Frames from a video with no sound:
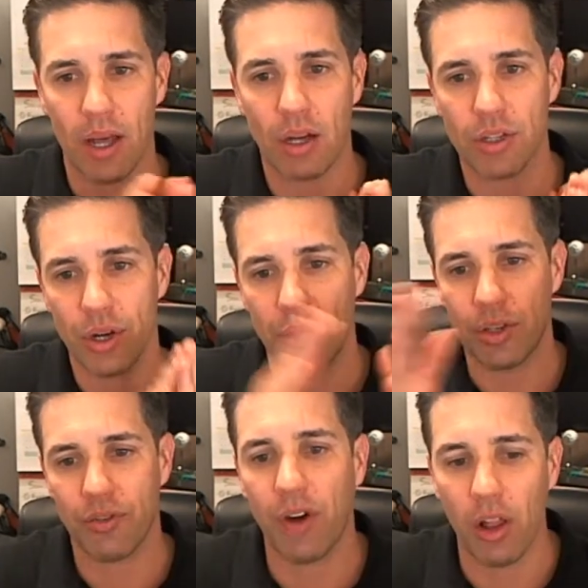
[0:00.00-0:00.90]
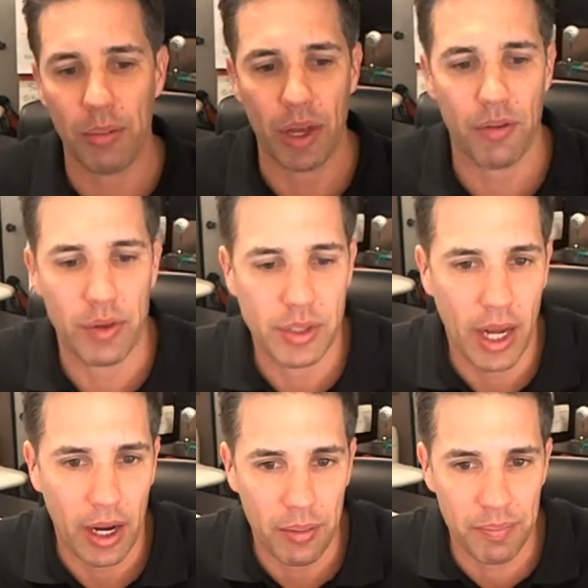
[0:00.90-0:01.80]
I'll show you, just follow me here for a sec.